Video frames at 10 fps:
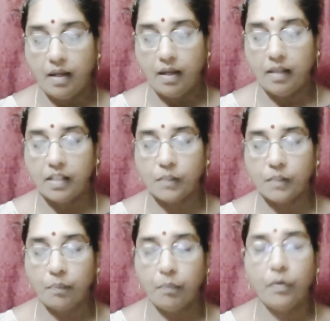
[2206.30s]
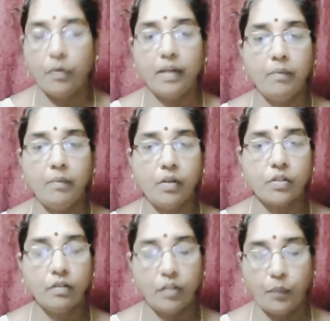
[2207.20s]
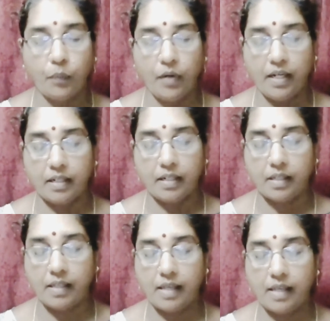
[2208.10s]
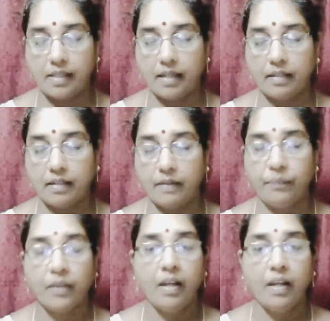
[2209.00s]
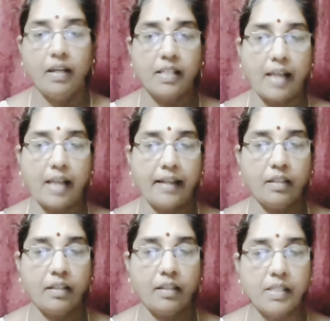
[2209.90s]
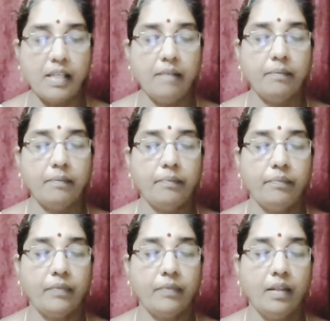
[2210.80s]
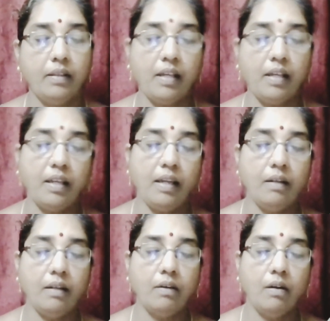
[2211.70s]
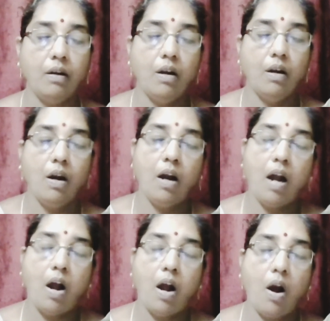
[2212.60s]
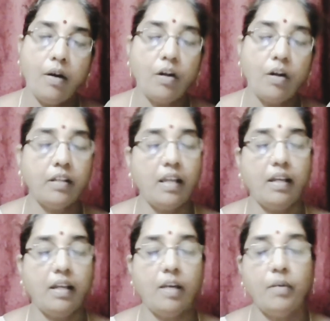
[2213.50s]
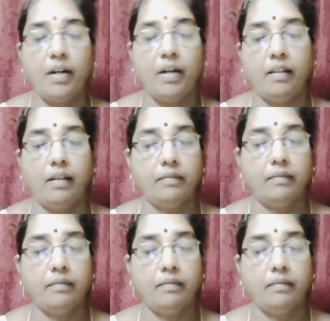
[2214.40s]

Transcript: In this poem also, the poet says that he's either busy thinking or not thinking about anything.